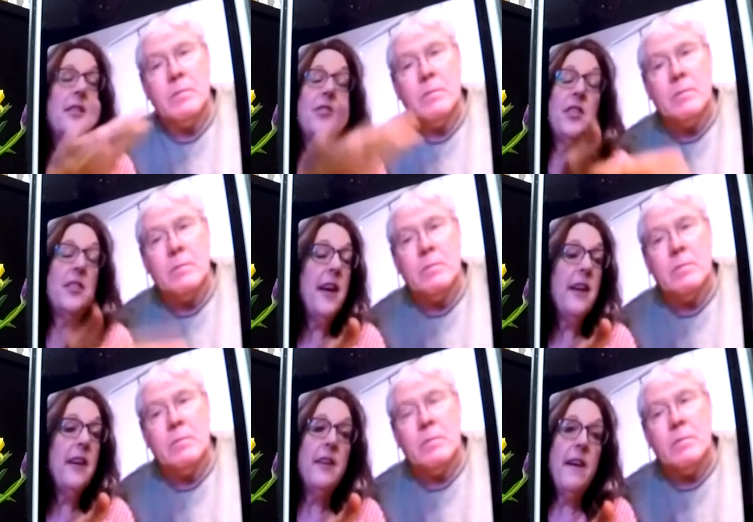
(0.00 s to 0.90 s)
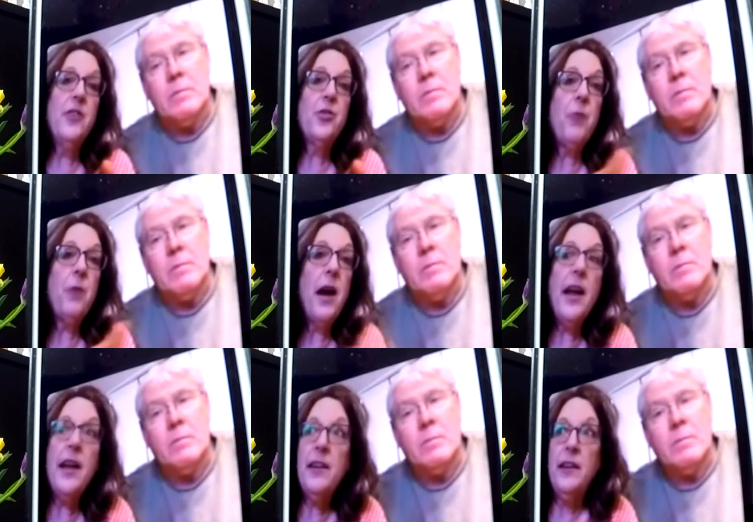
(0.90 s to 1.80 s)
Speaker 1: just had a, a
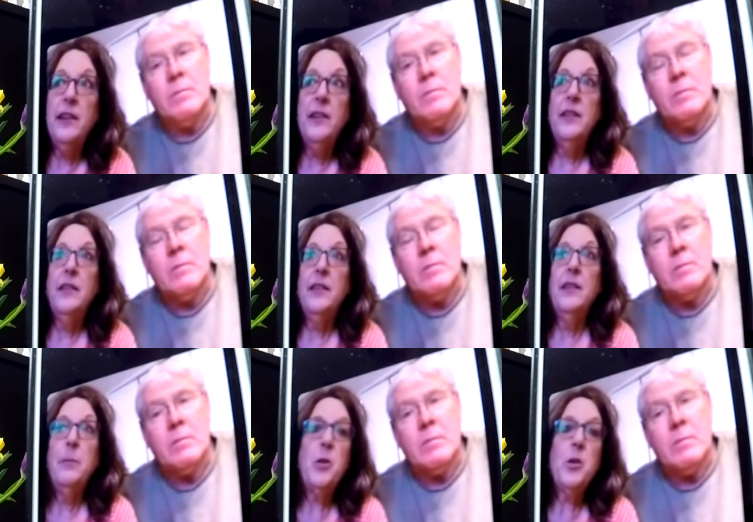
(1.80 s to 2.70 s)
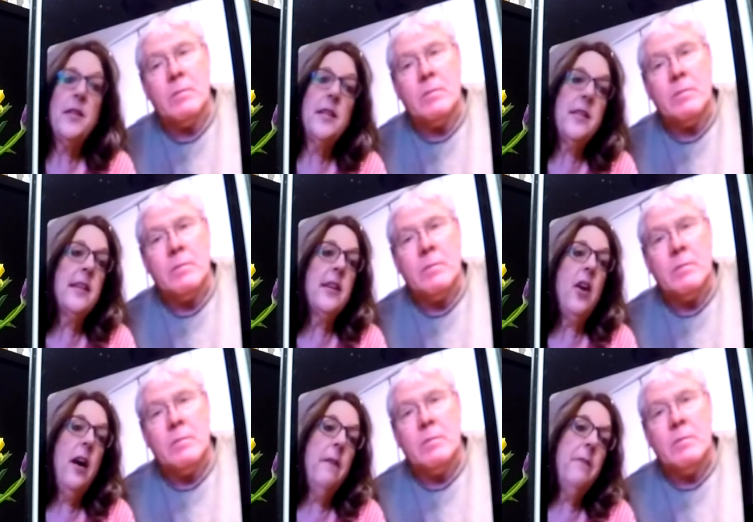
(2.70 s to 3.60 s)
dry, persistent
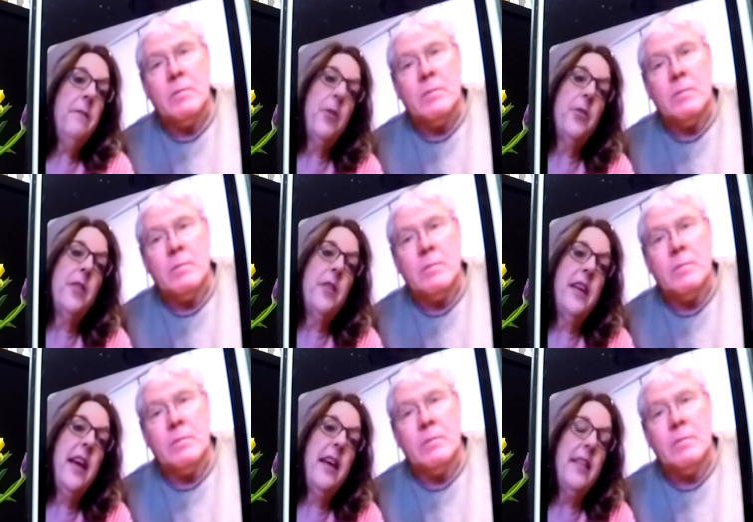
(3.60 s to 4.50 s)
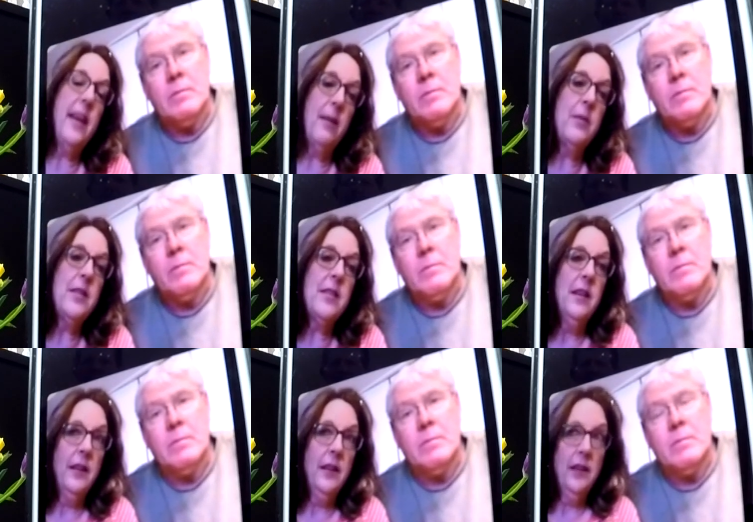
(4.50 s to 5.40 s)
cough throughout the day, and that was
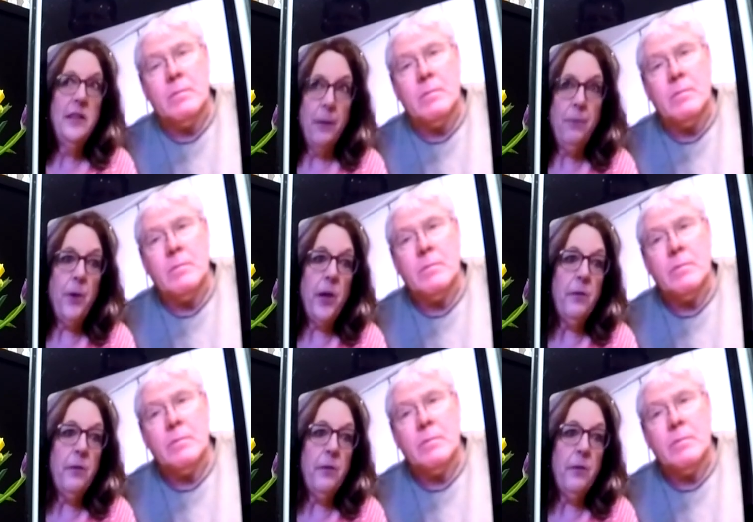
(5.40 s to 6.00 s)
different.